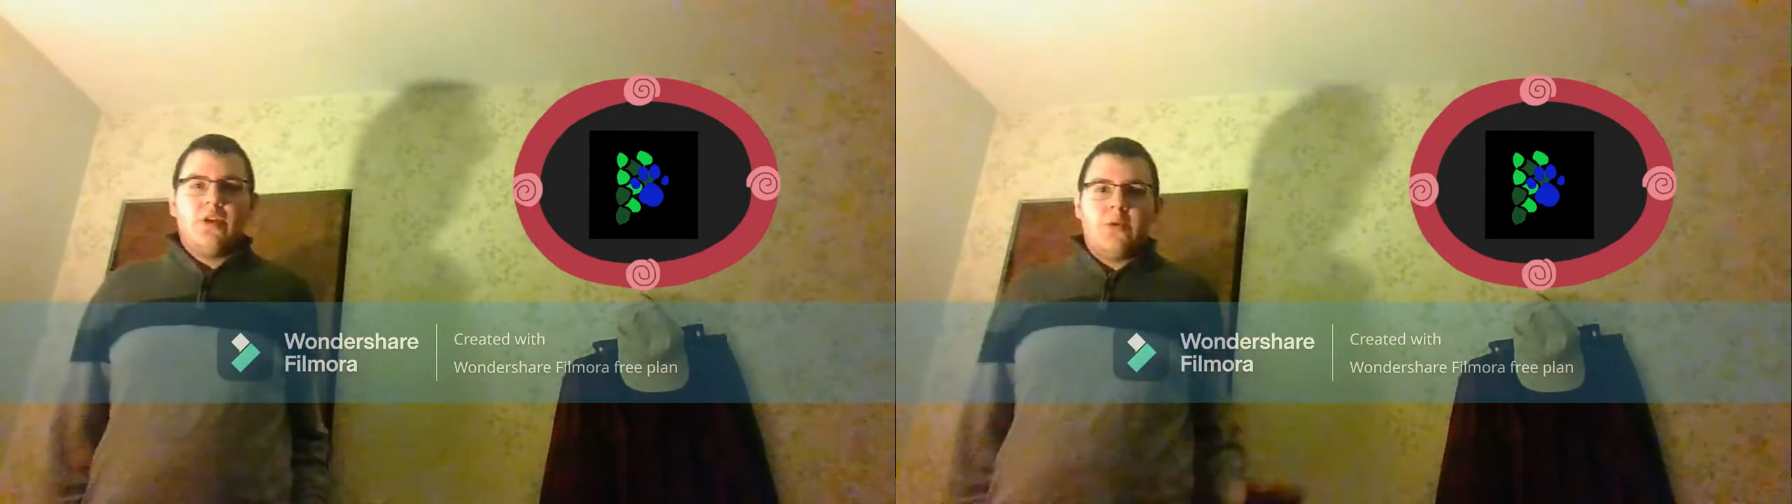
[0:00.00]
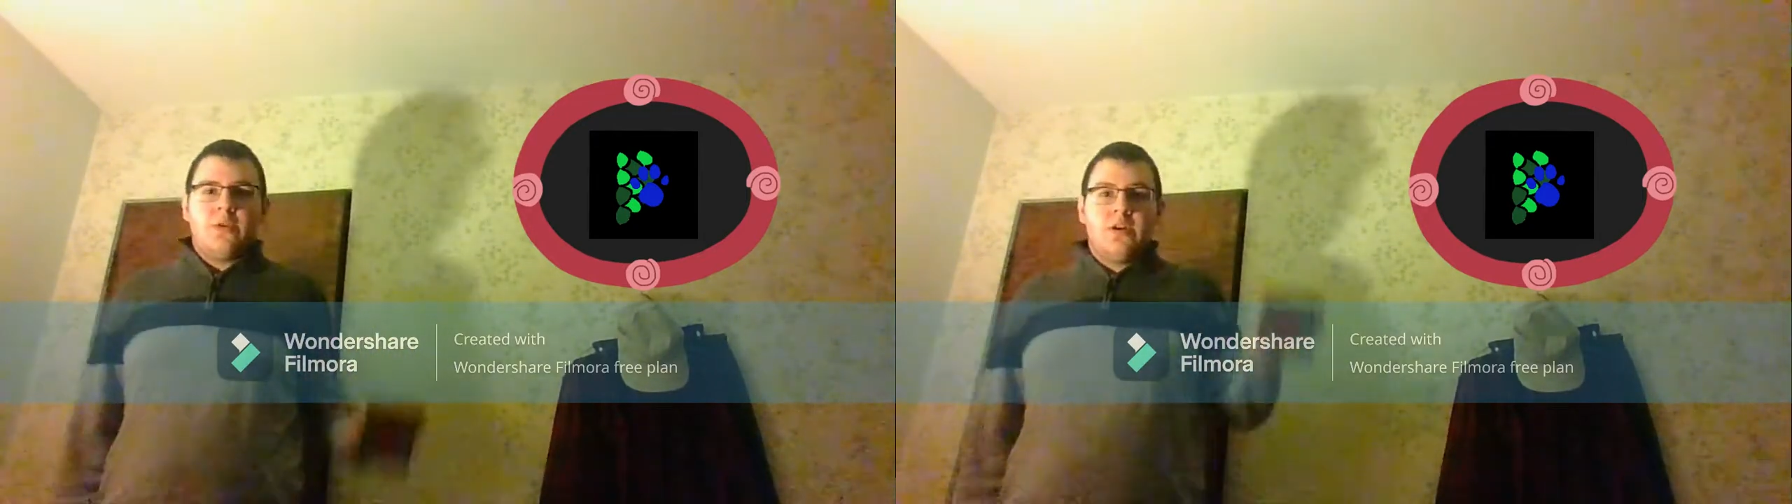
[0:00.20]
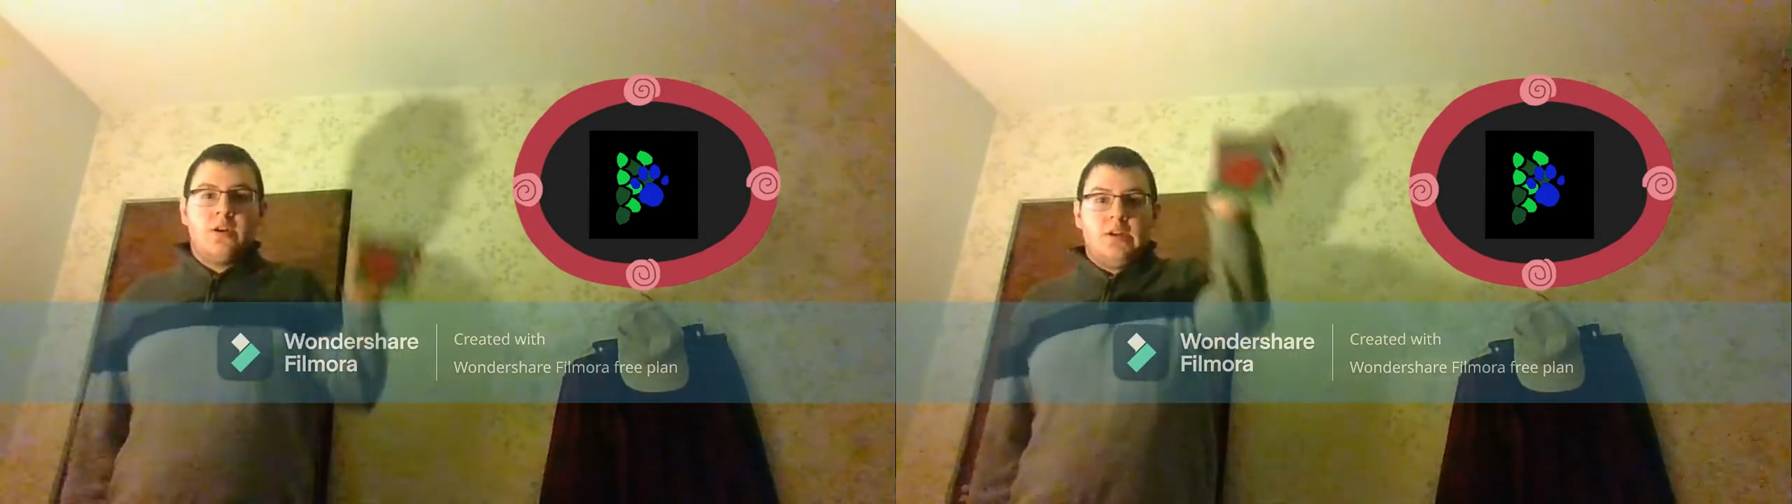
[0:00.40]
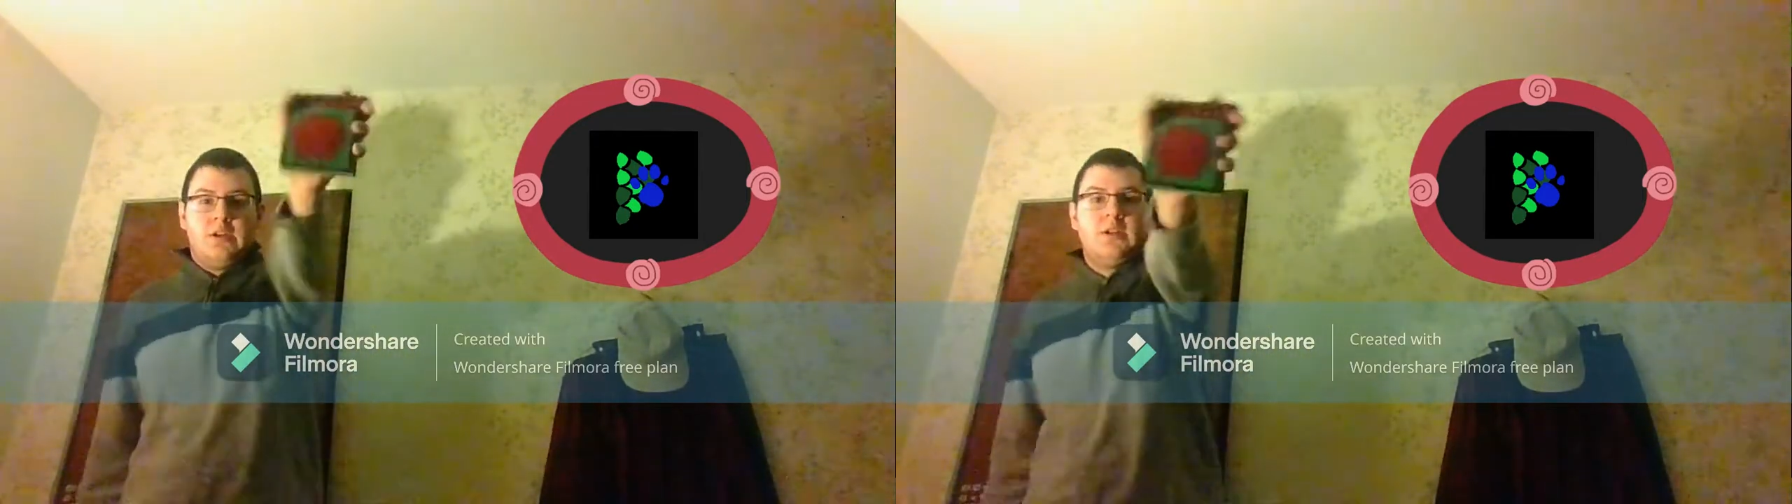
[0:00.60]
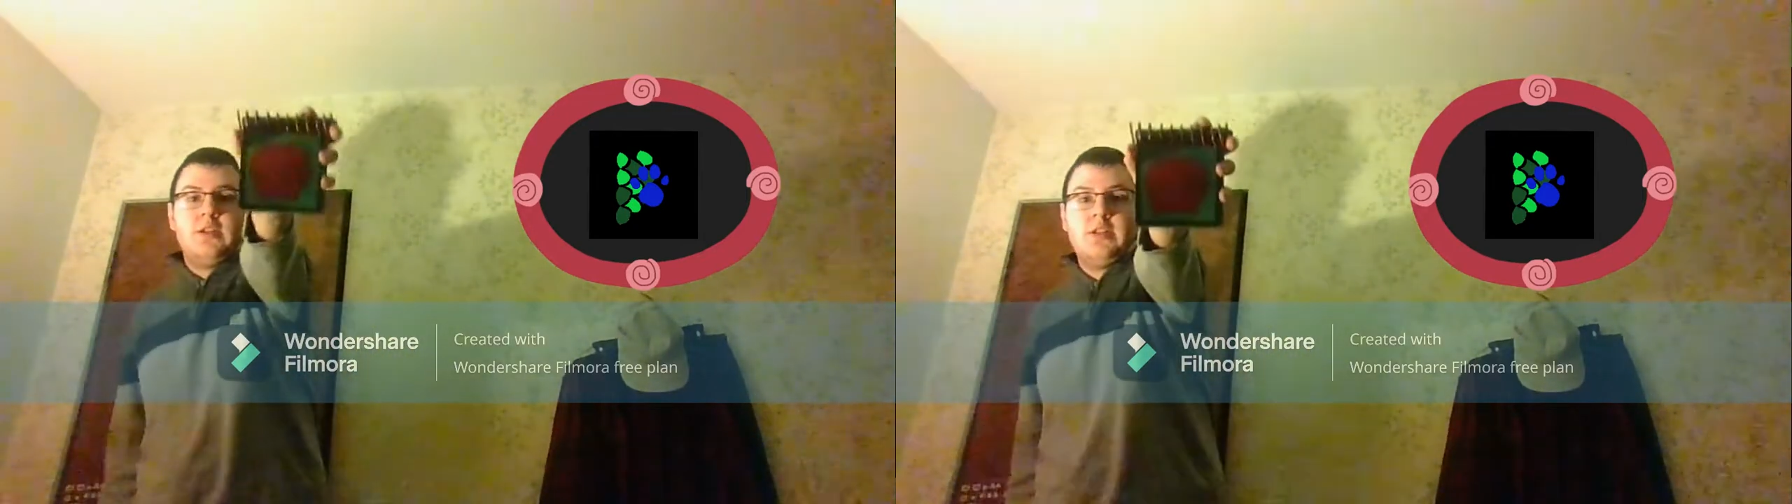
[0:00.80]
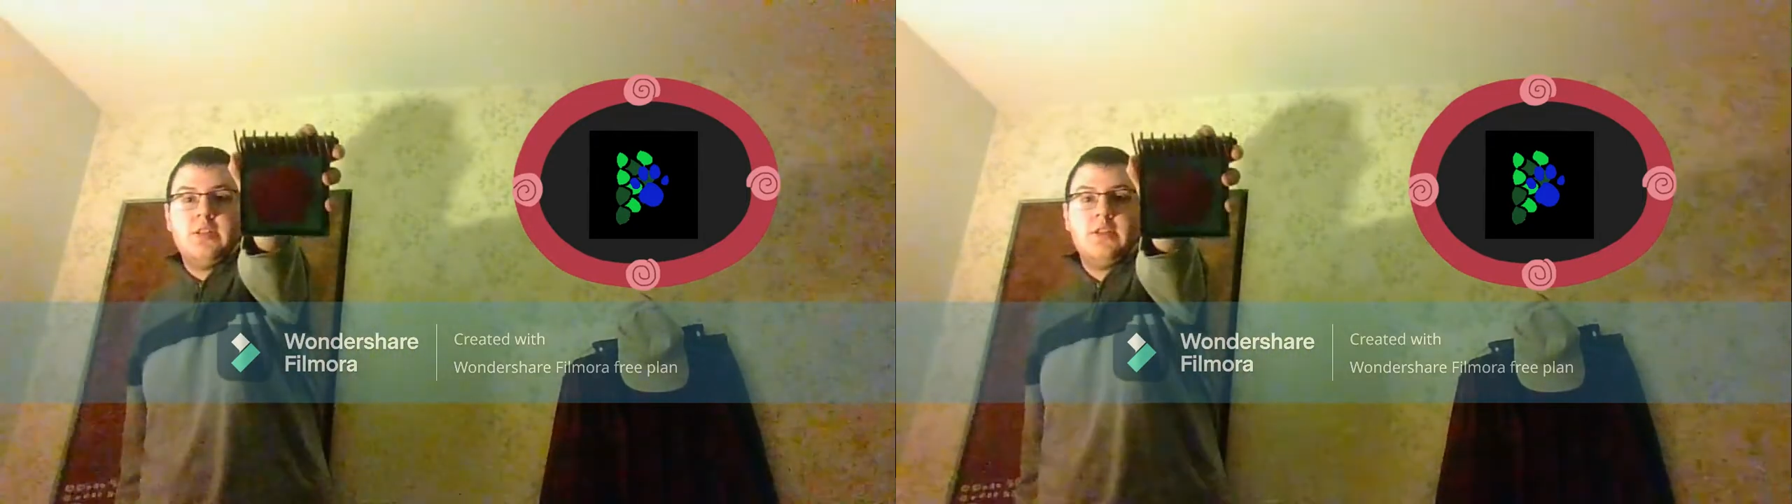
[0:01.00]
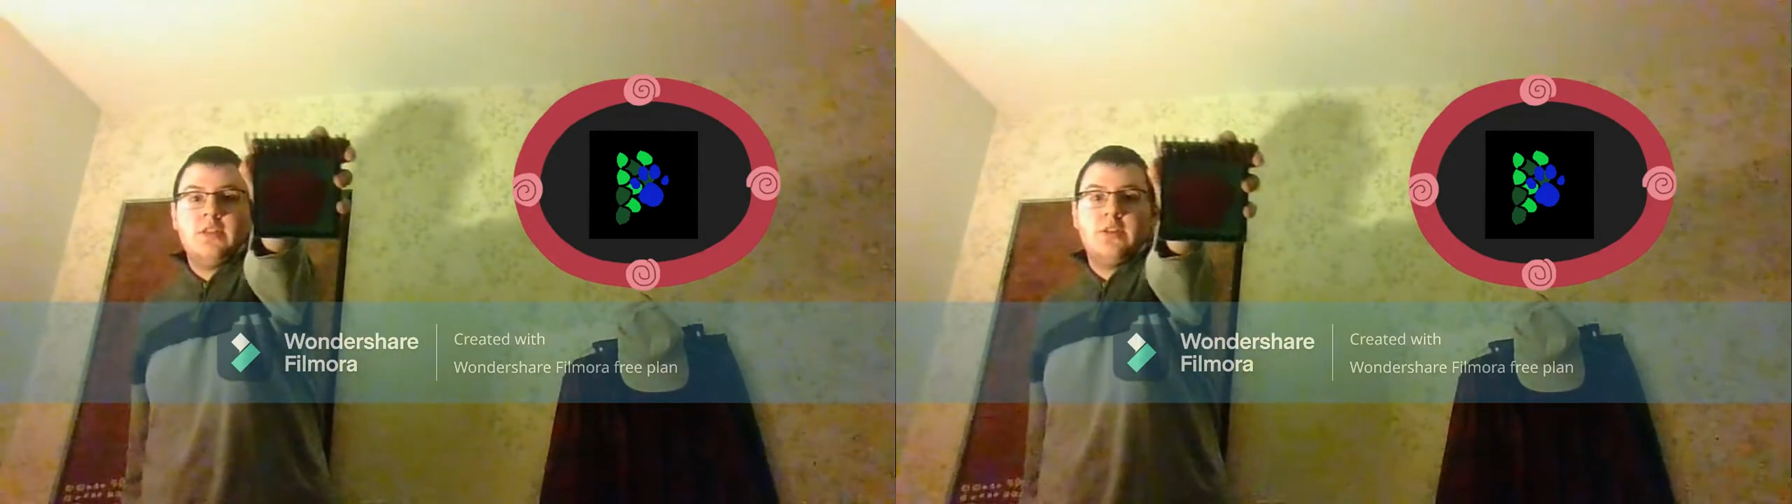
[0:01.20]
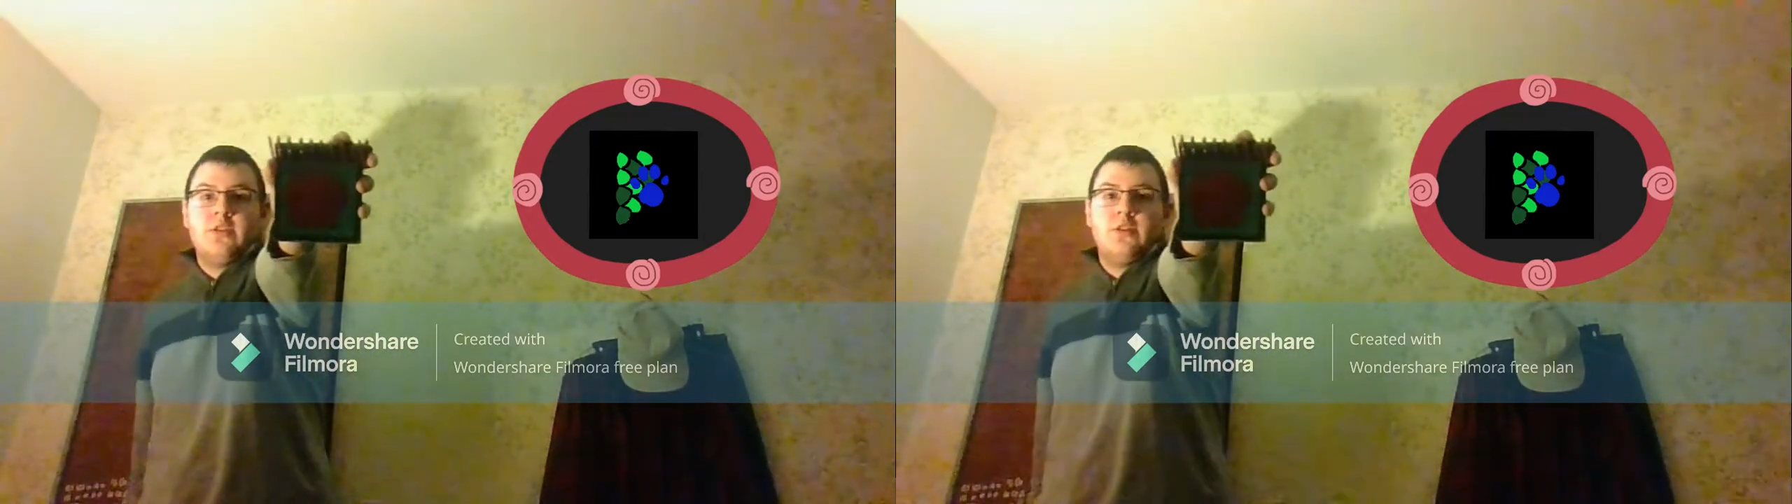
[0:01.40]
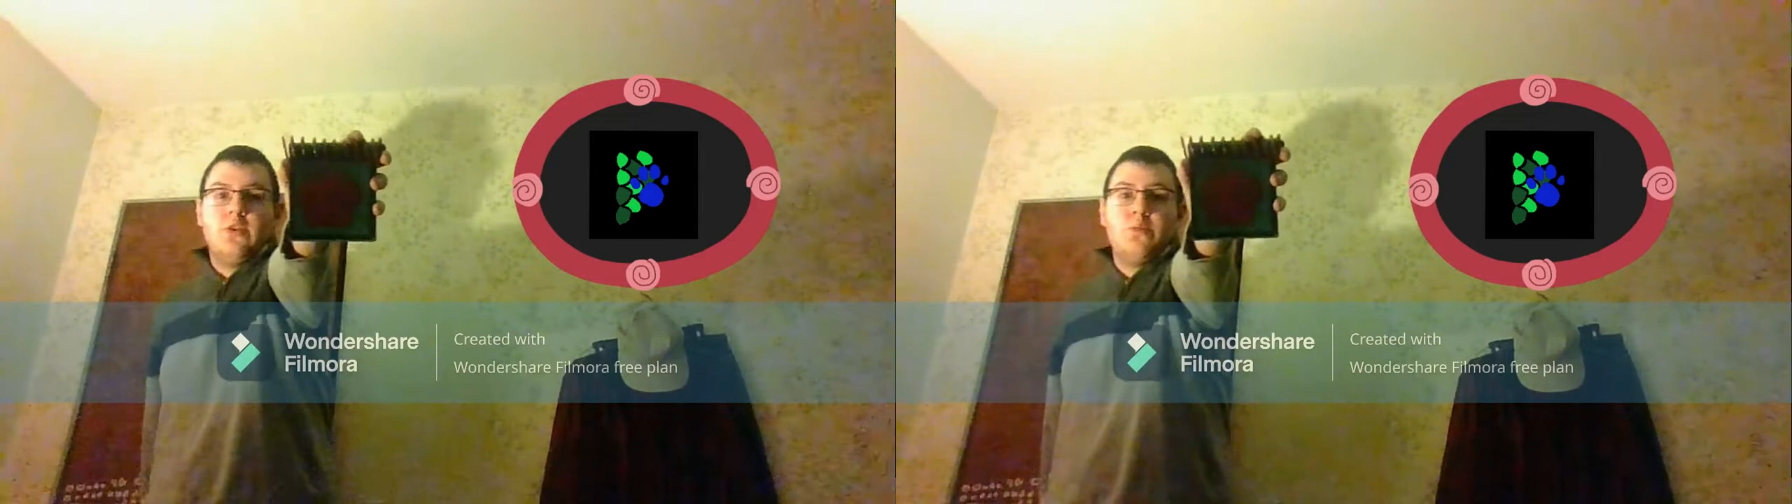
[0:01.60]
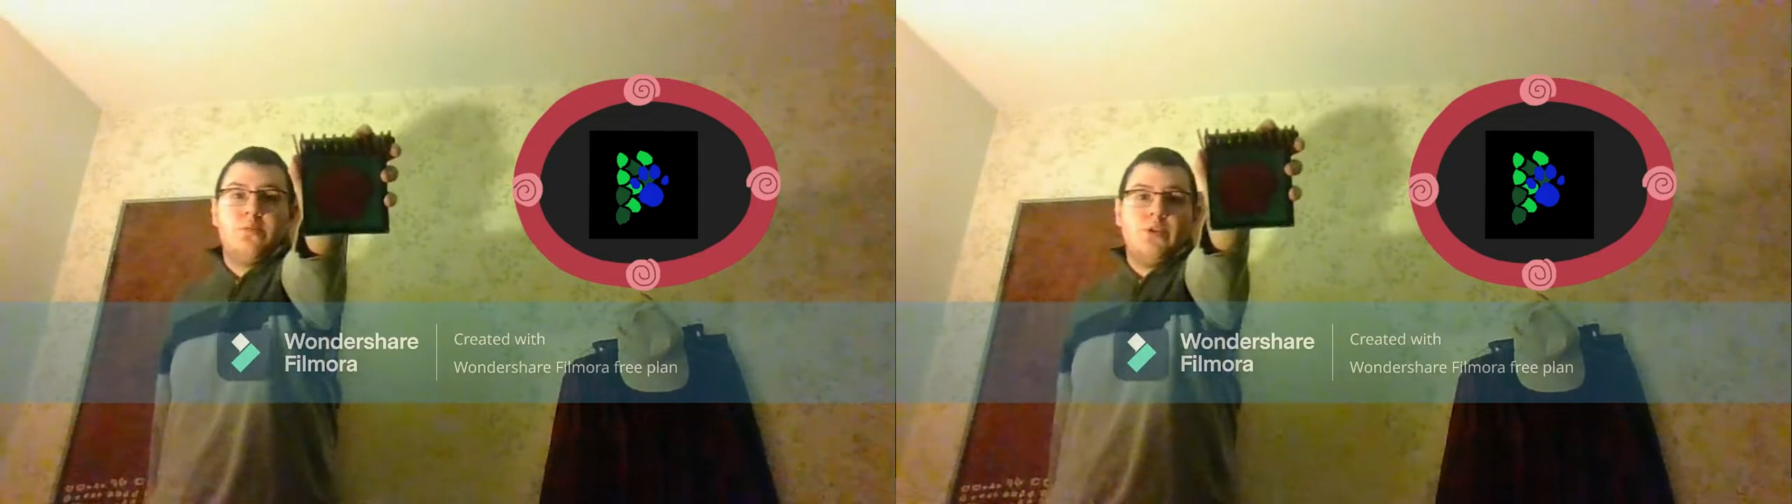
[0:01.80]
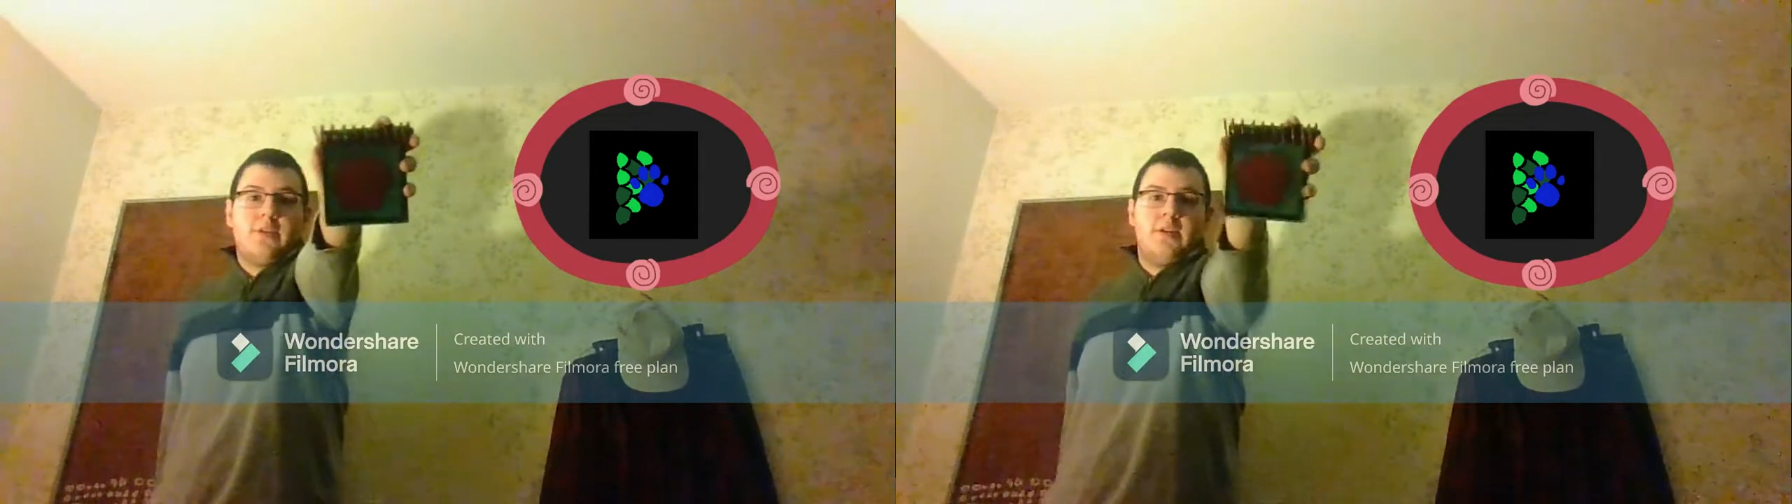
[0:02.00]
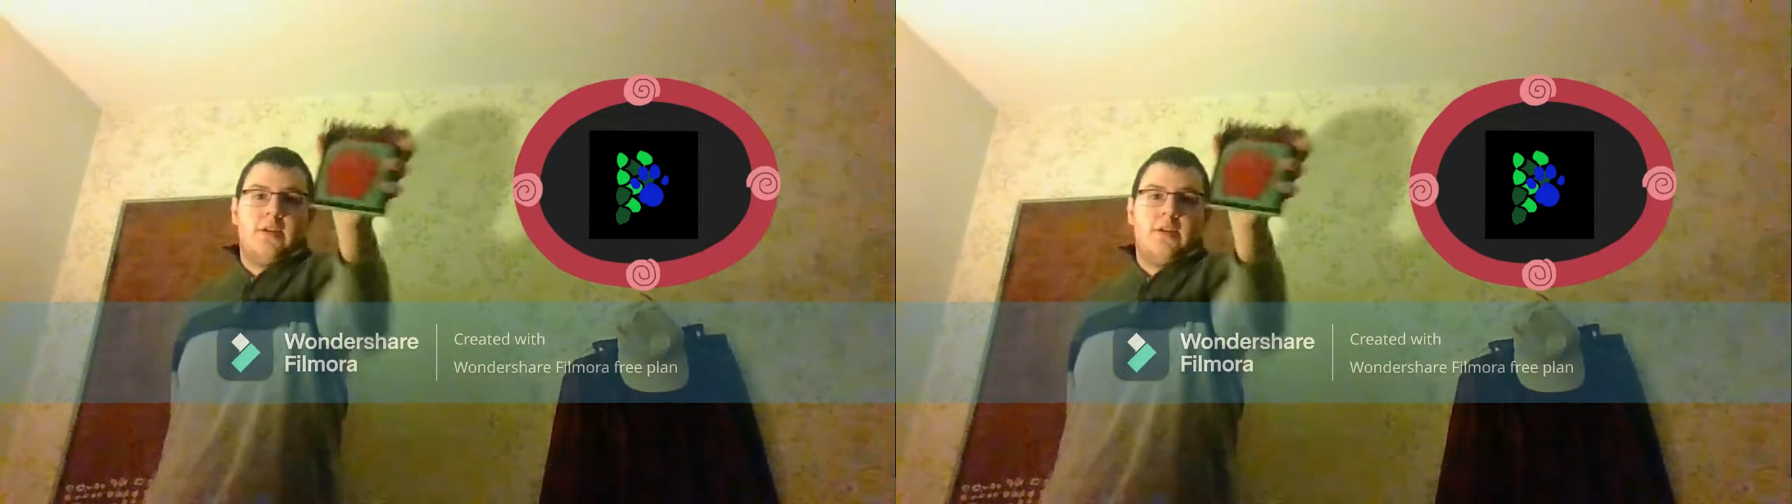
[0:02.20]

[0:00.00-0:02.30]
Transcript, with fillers: our notebook.